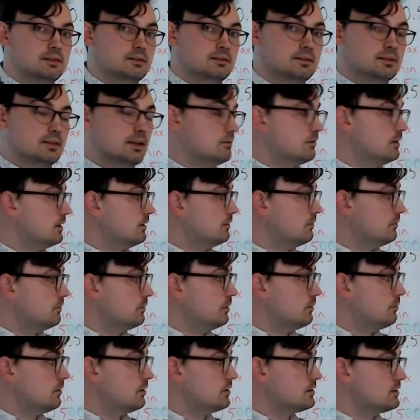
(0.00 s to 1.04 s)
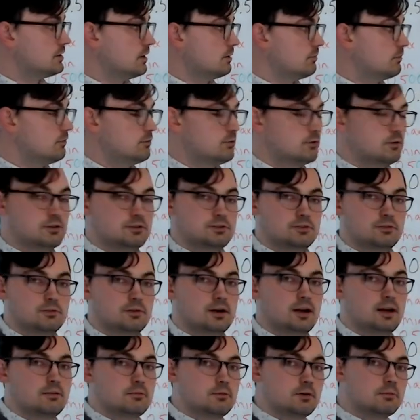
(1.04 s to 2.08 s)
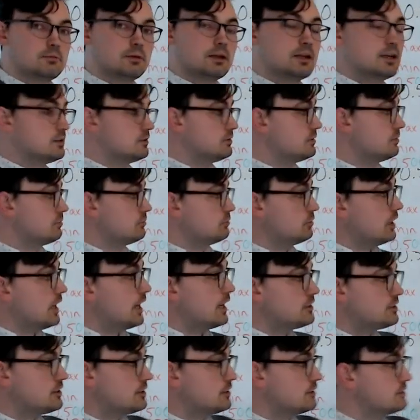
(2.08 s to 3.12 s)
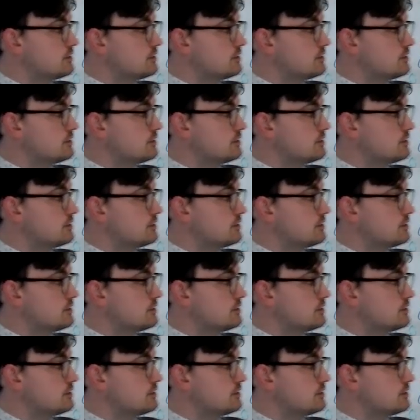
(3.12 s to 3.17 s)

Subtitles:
that we worked on before. So, right, one way to do subtraction is